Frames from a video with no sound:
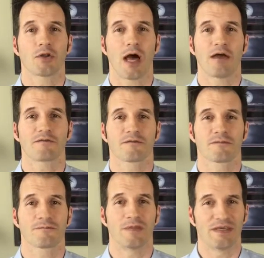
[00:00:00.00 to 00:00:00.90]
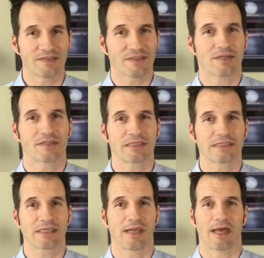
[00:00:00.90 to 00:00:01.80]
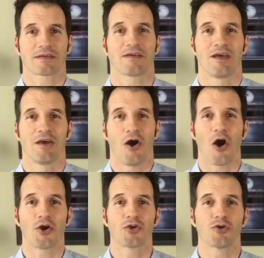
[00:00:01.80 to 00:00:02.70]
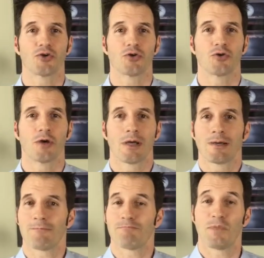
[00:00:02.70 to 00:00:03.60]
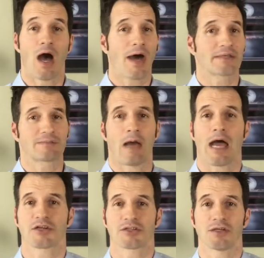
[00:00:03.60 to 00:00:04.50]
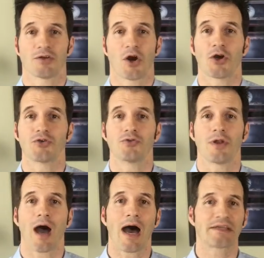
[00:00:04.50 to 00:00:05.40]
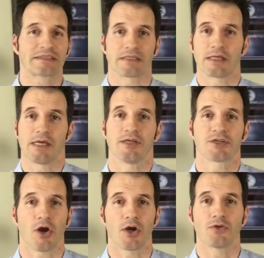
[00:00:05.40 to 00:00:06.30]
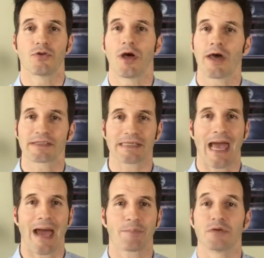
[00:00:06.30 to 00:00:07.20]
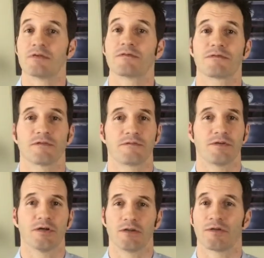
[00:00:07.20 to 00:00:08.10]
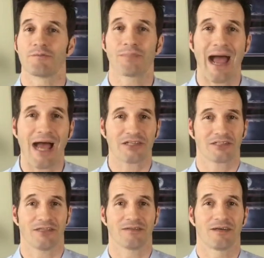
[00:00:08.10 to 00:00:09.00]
life is there a disconnect? Are you not as passionate? Are you not as engaged? Are you not as happy, fulfilled, passionate?